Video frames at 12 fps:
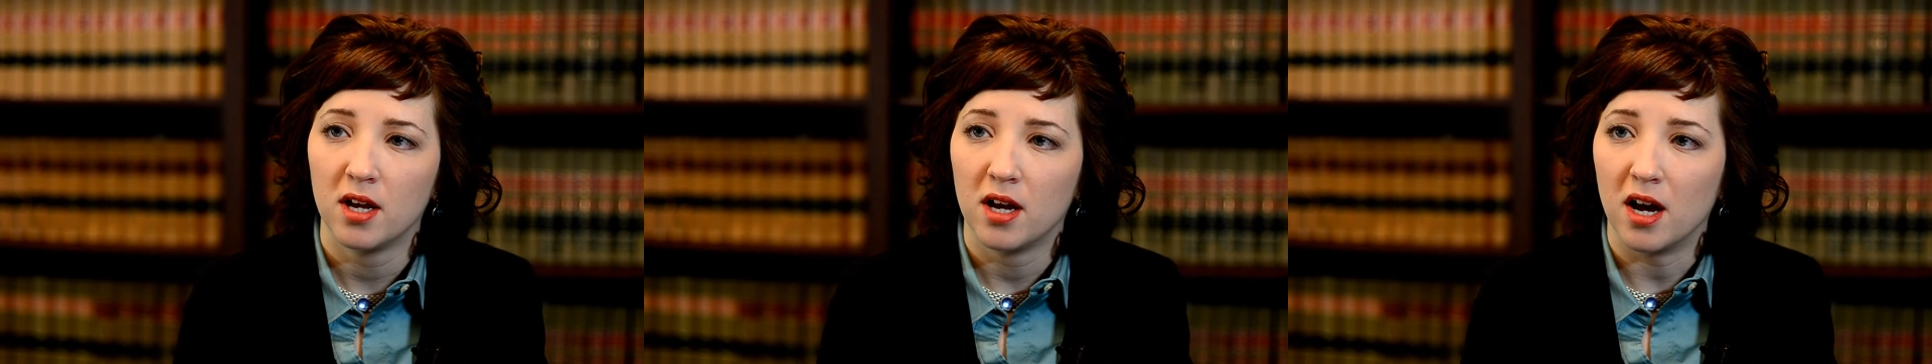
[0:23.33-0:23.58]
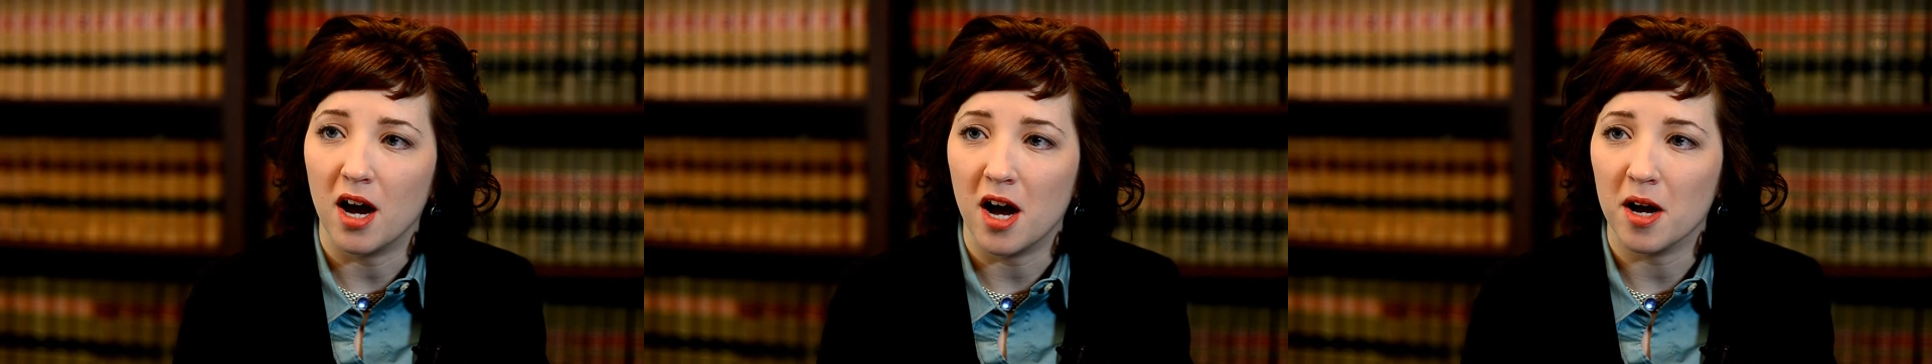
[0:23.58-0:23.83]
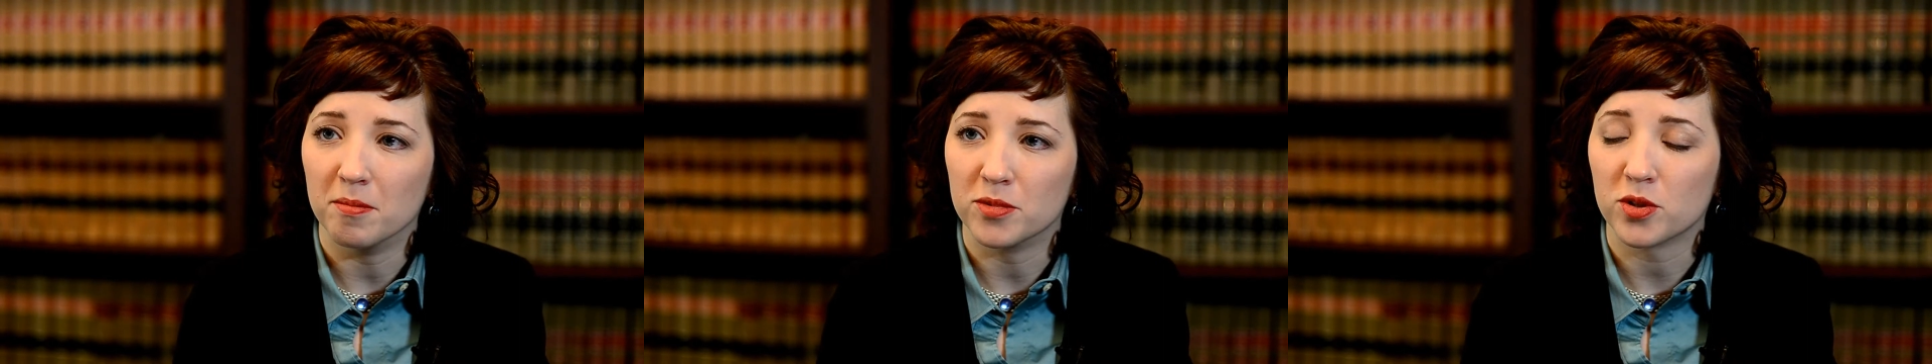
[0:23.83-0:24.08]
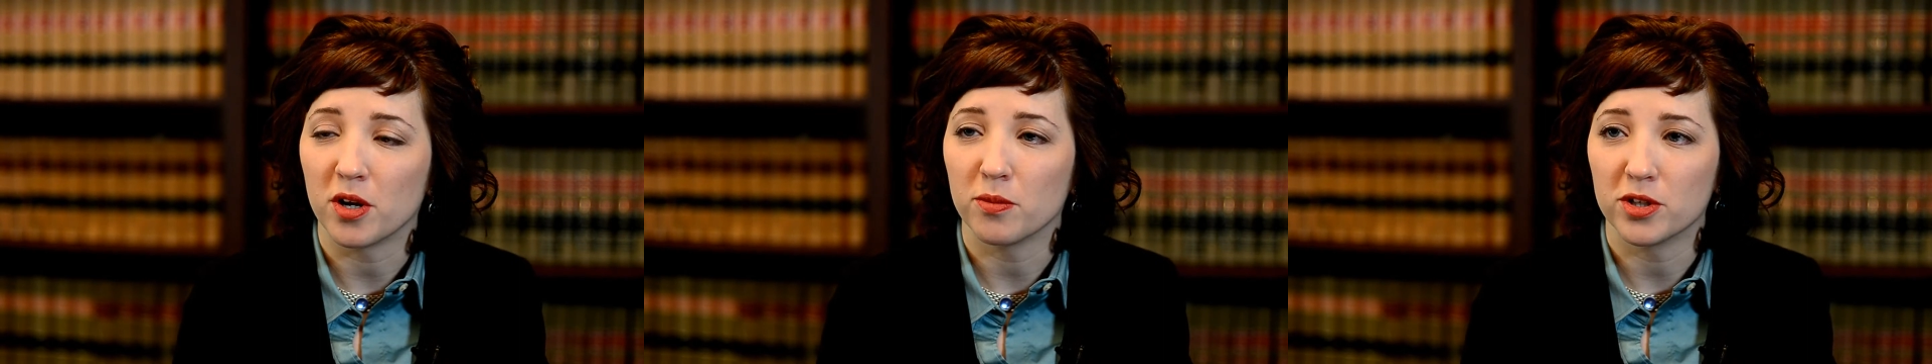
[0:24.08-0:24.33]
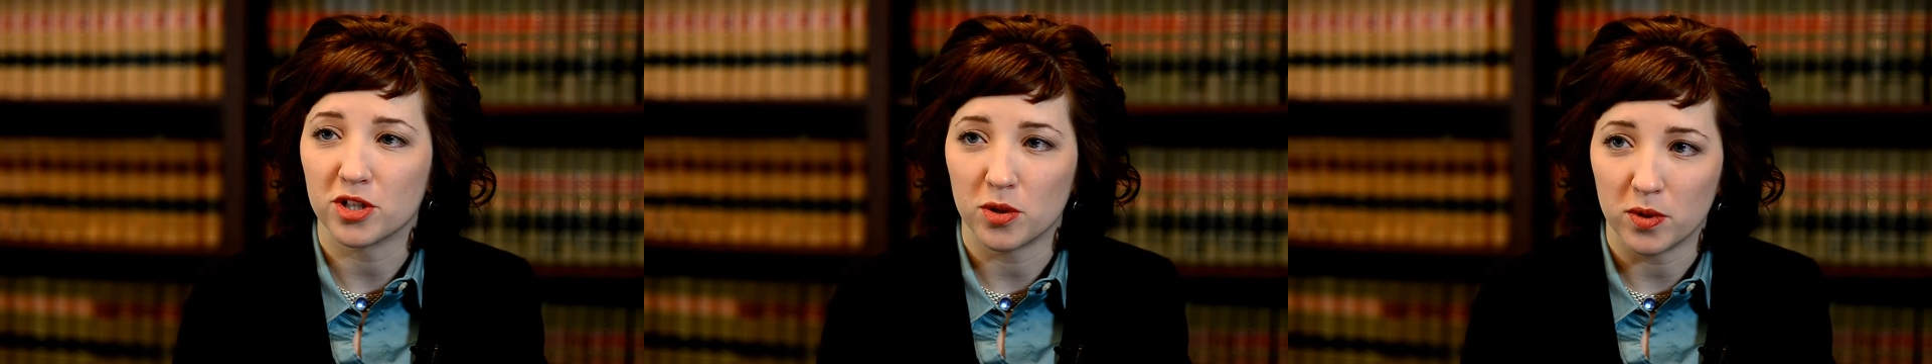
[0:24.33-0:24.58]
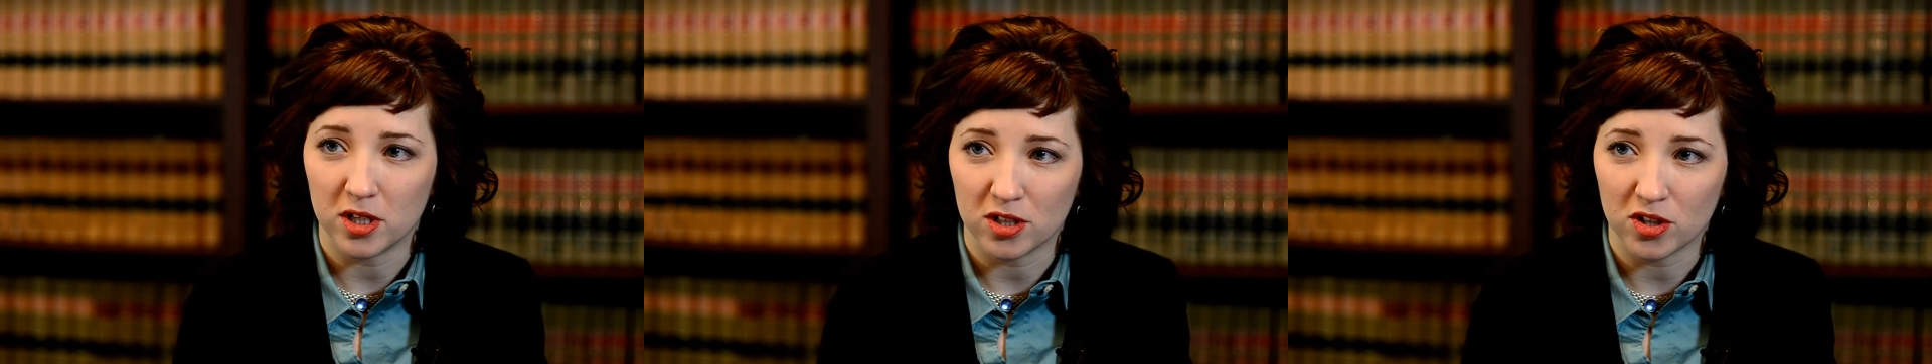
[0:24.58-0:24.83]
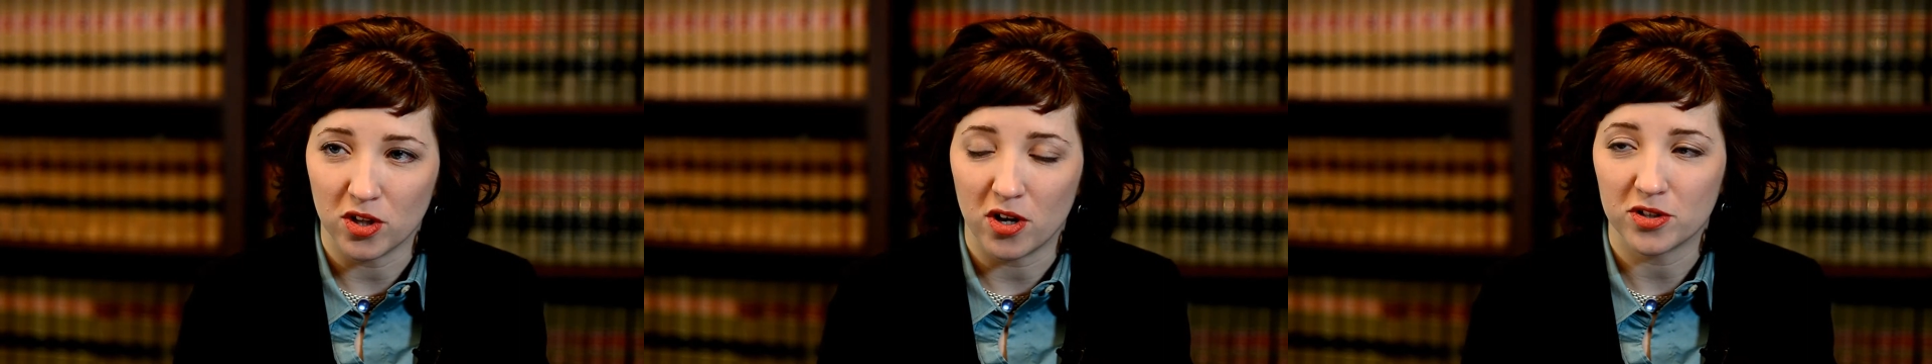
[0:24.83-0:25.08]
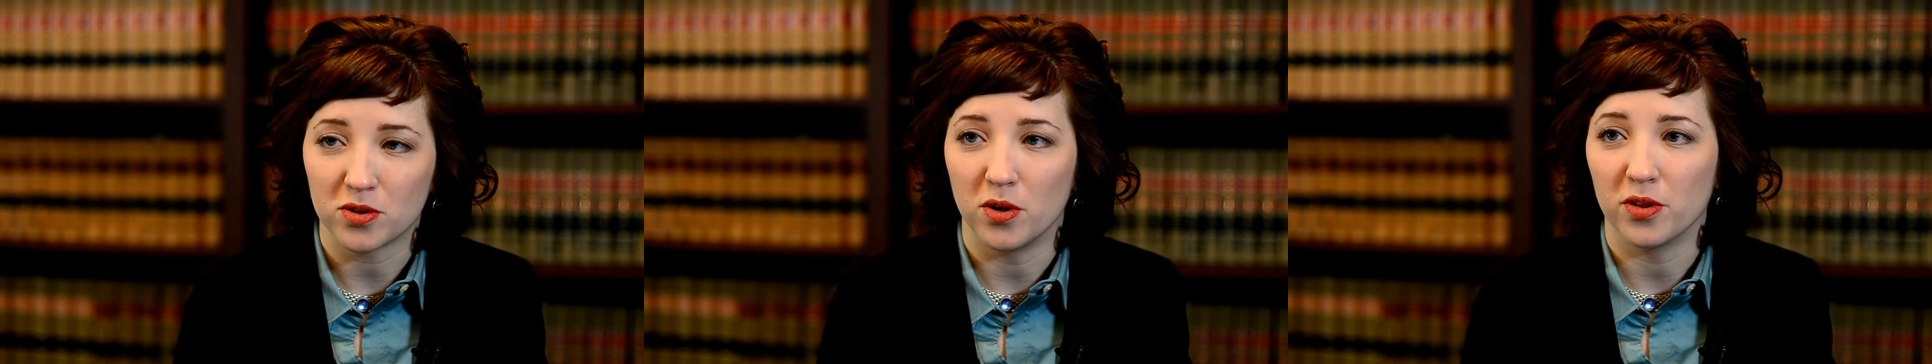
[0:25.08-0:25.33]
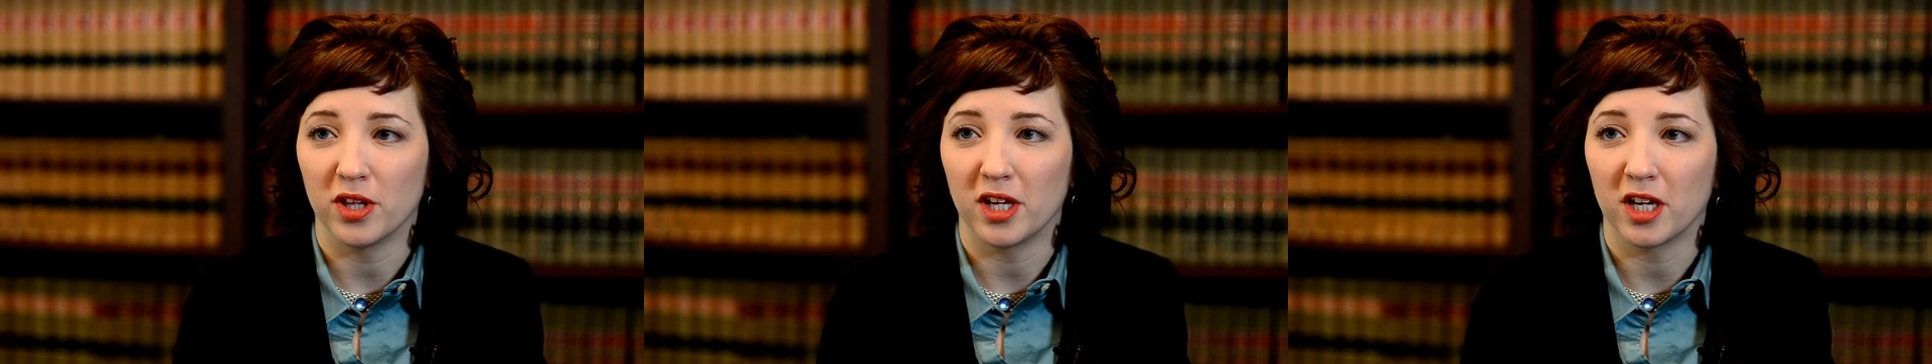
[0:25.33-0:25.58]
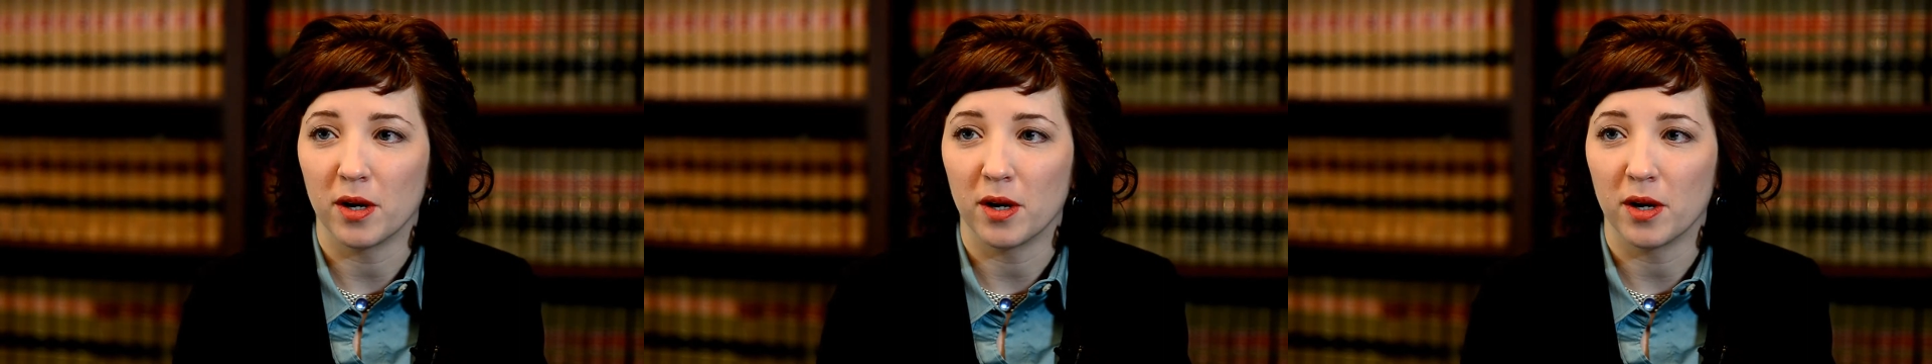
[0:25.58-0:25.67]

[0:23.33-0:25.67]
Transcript: So I originally went into law school thinking